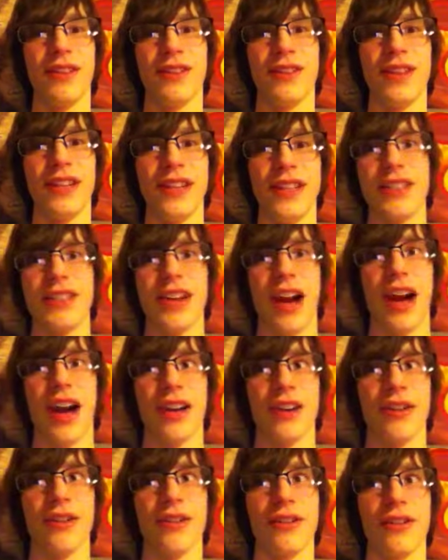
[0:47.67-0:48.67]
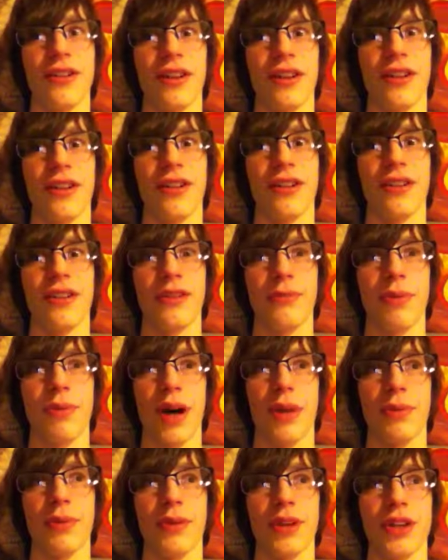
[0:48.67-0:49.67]
the entire
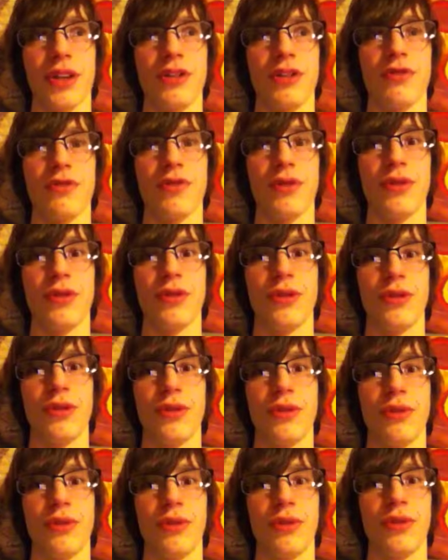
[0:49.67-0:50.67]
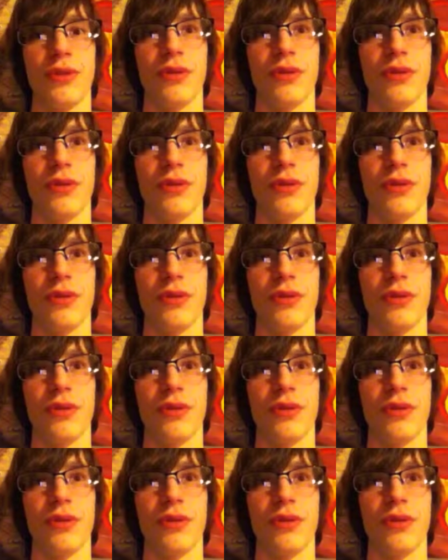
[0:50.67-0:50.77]
population of YouTube.